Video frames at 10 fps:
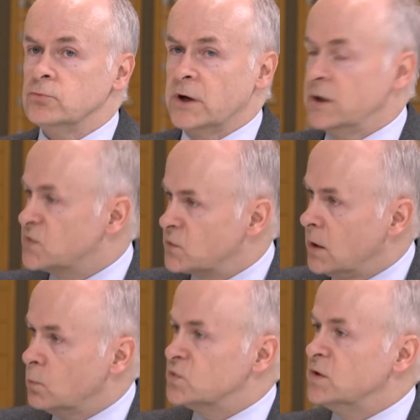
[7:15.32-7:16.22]

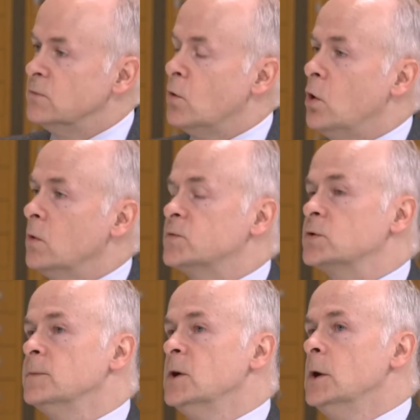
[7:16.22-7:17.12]
Israel was involved.
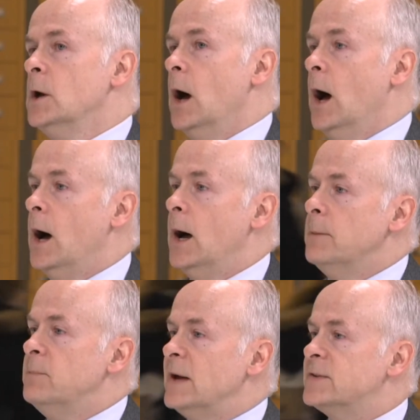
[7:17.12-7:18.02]

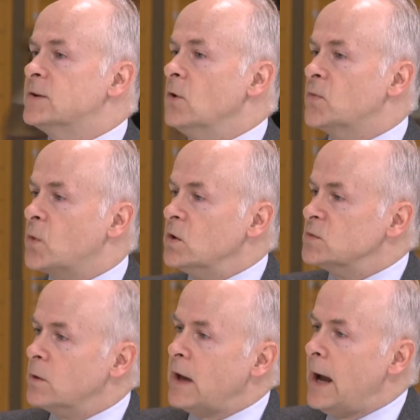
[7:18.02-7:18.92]
But of course,
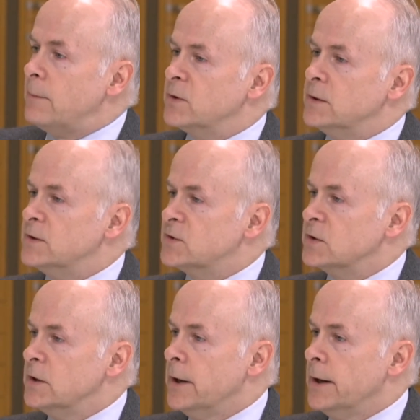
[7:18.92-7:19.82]
what happened
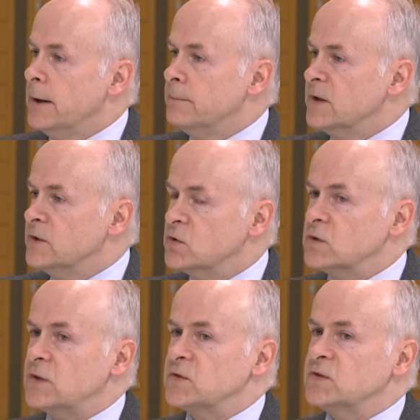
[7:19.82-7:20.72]
in
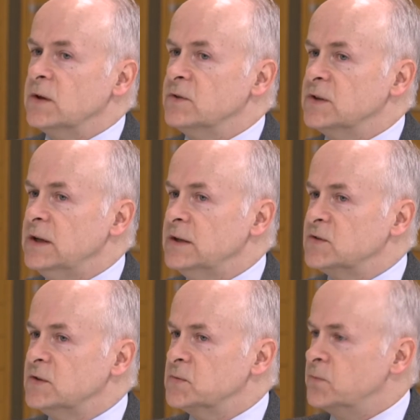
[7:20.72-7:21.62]
2017
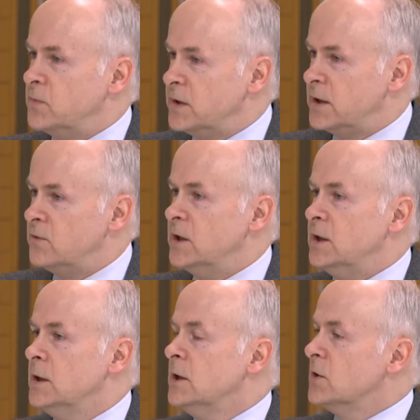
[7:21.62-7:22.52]
is this
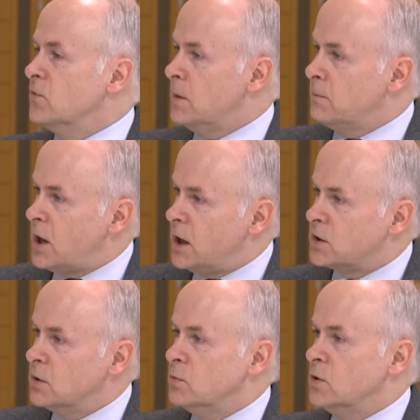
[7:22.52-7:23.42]
very
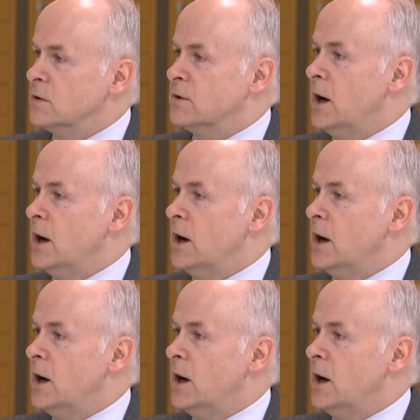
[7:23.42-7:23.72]
remarkable